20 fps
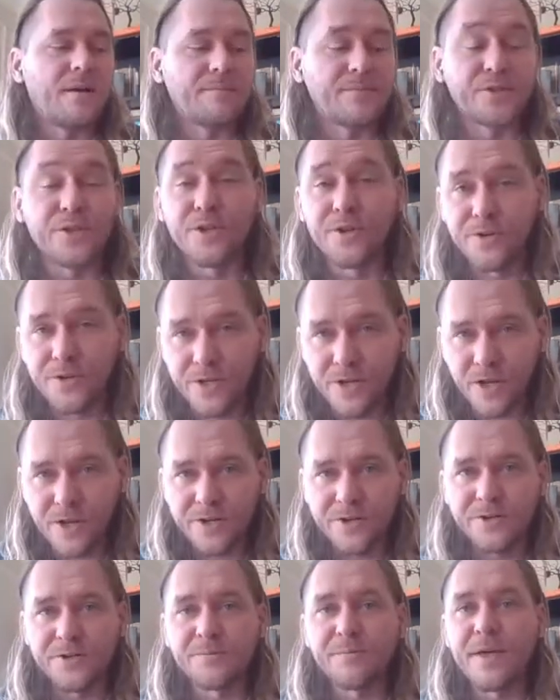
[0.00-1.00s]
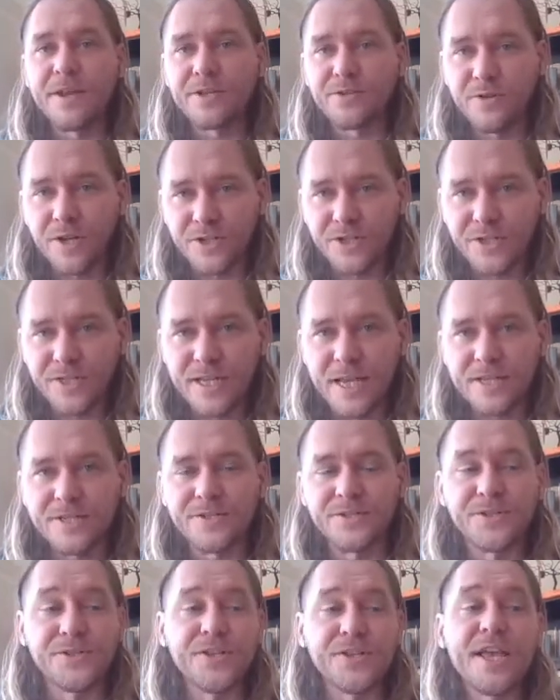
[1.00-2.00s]
security auditors, penetration
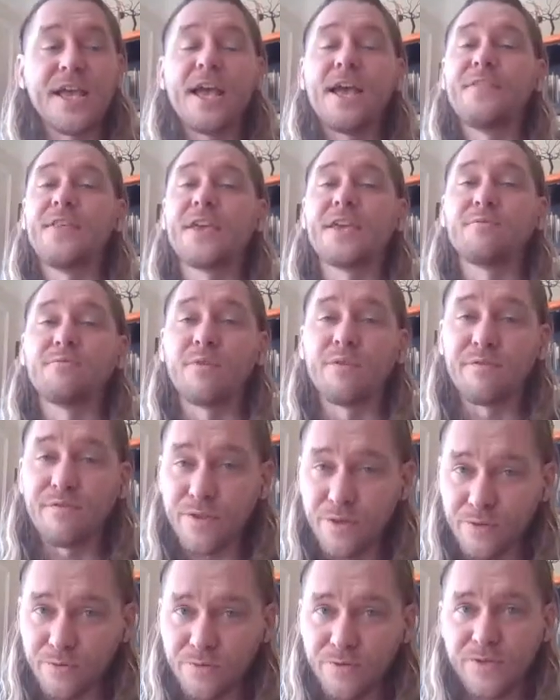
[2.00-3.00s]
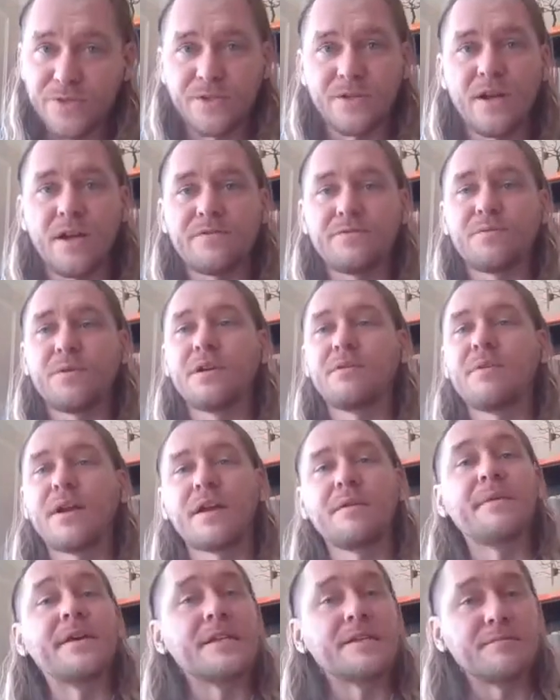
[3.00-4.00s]
testers, and they can review the software,
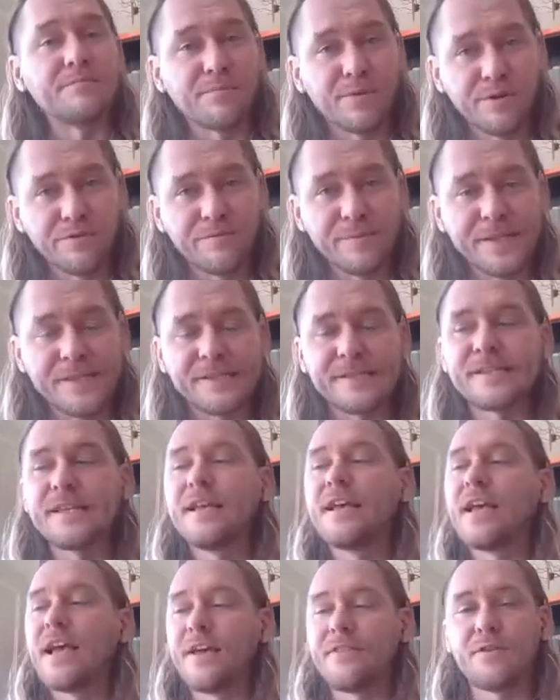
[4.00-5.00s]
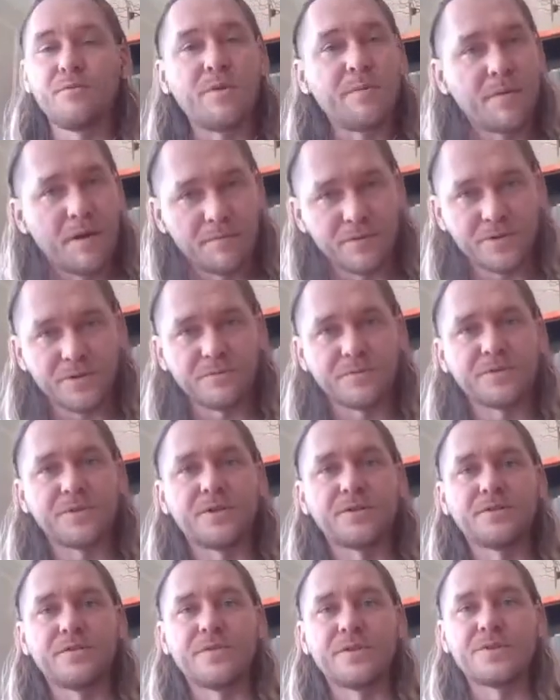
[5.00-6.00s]
recommend improvements, and then we publish the
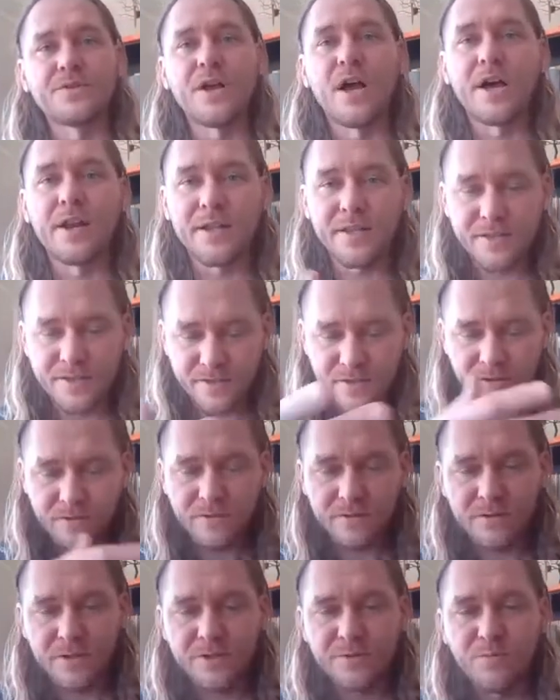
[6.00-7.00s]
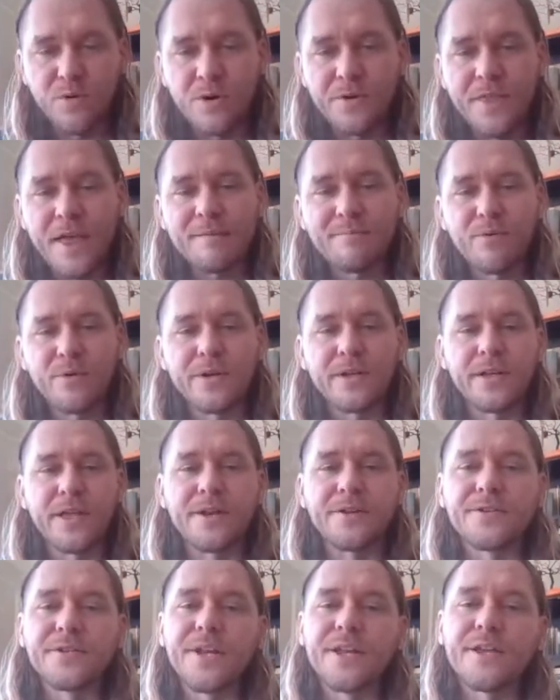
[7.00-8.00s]
results of those audits. I'll touch more on that point
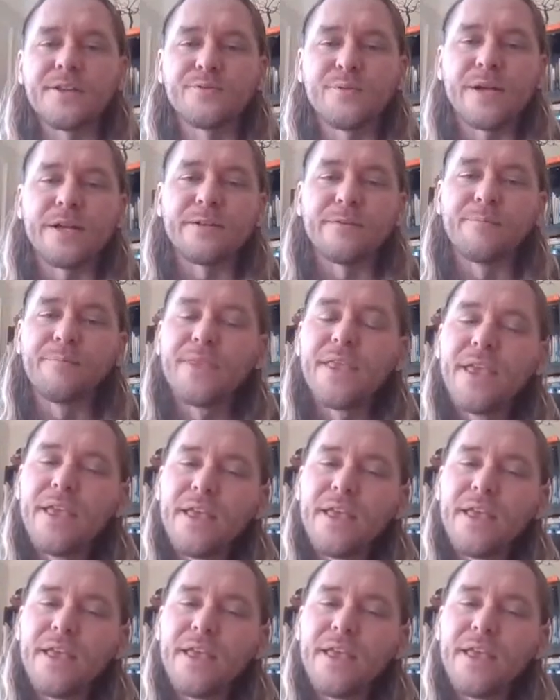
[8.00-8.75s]
later today as well.